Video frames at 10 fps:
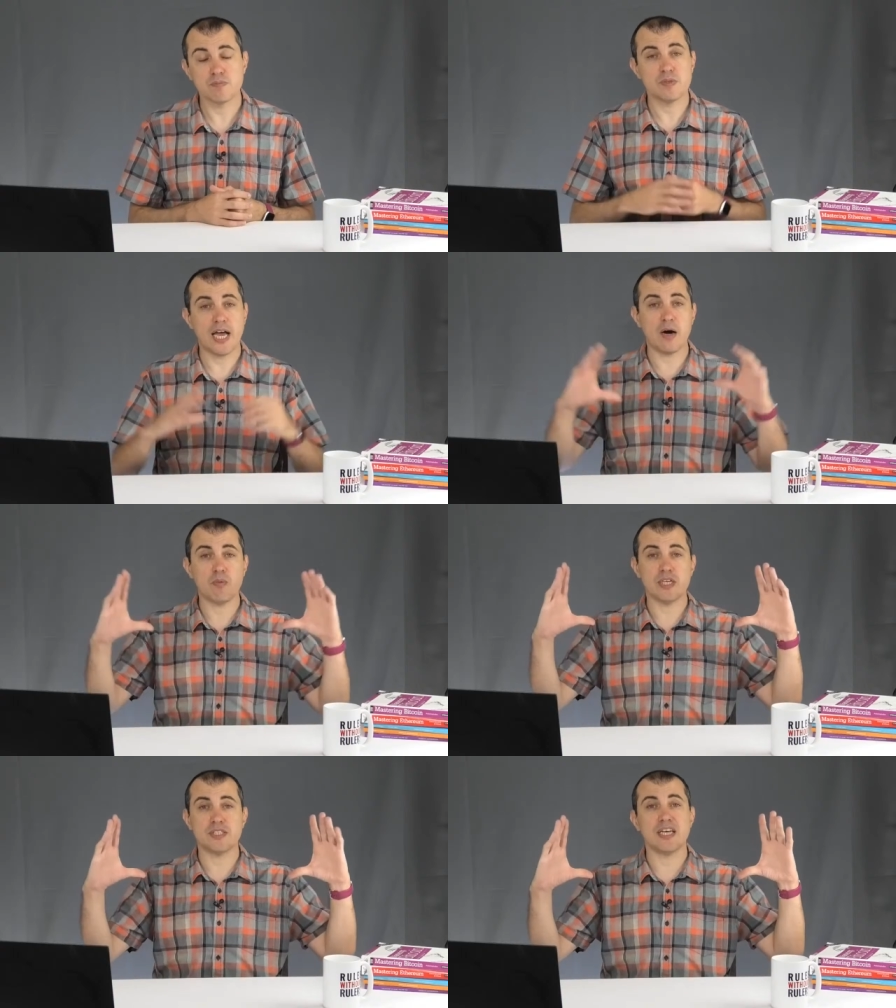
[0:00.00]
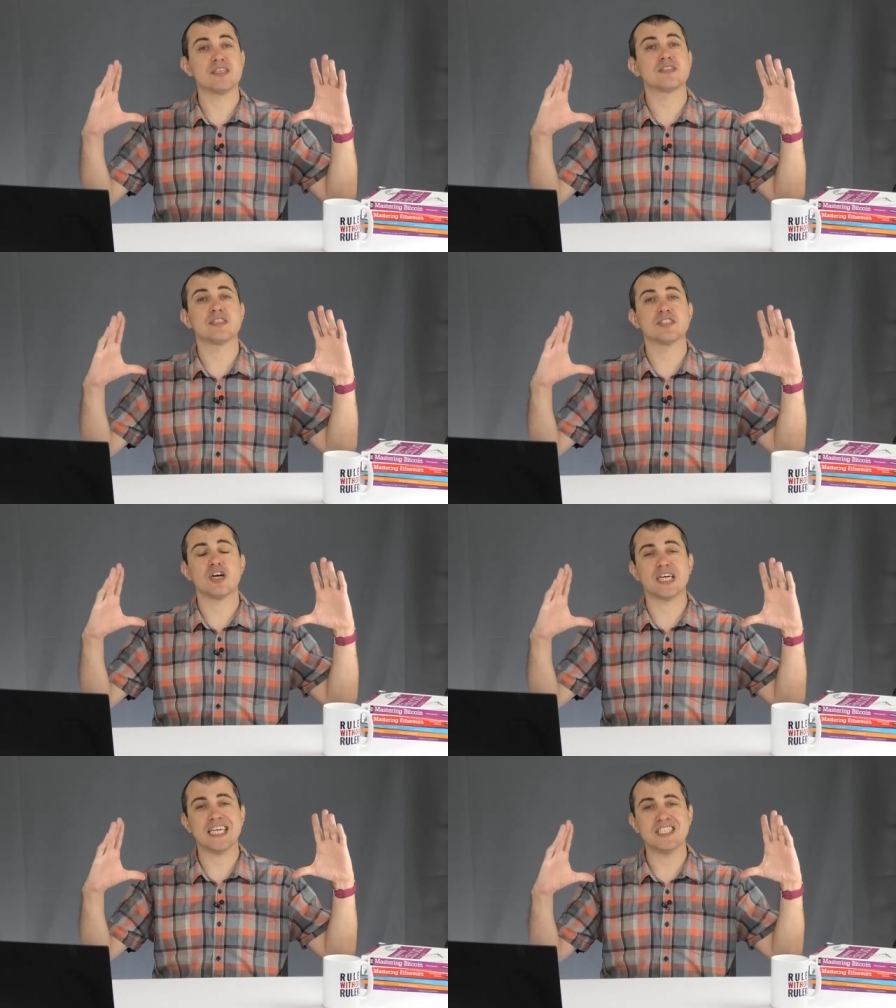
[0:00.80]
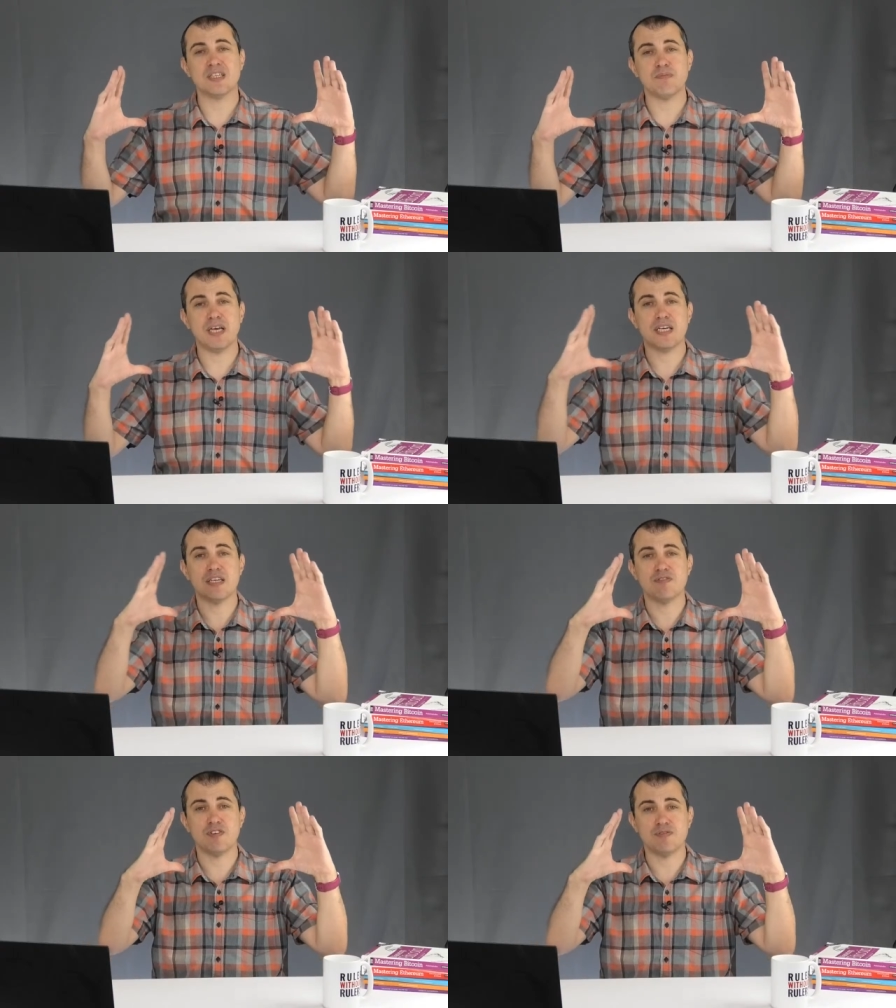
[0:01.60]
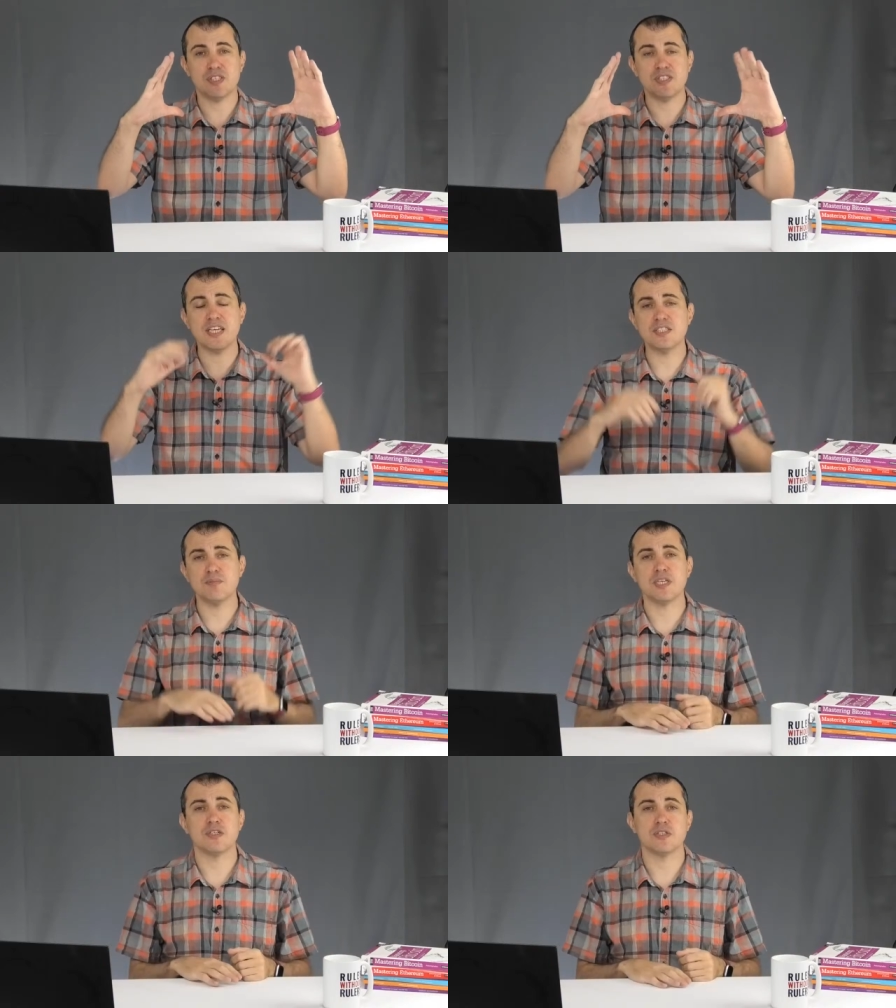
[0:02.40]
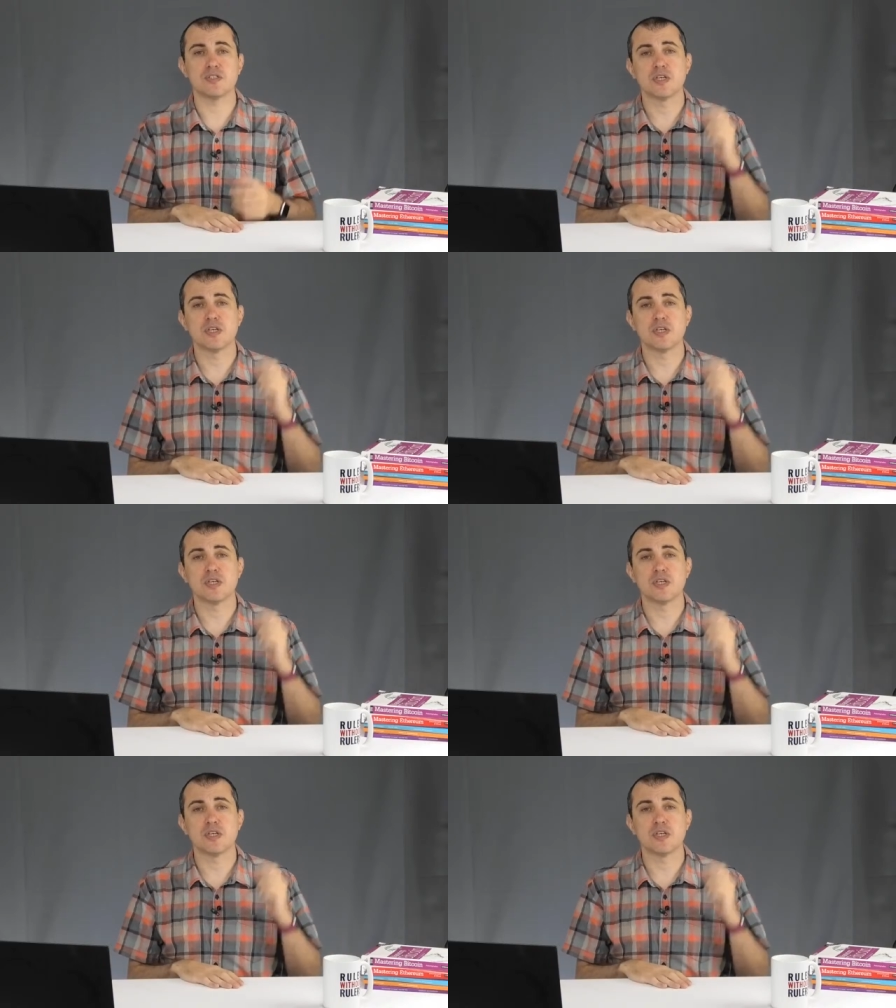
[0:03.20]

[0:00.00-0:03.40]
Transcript: Now we take the target and make it 50 centimeters.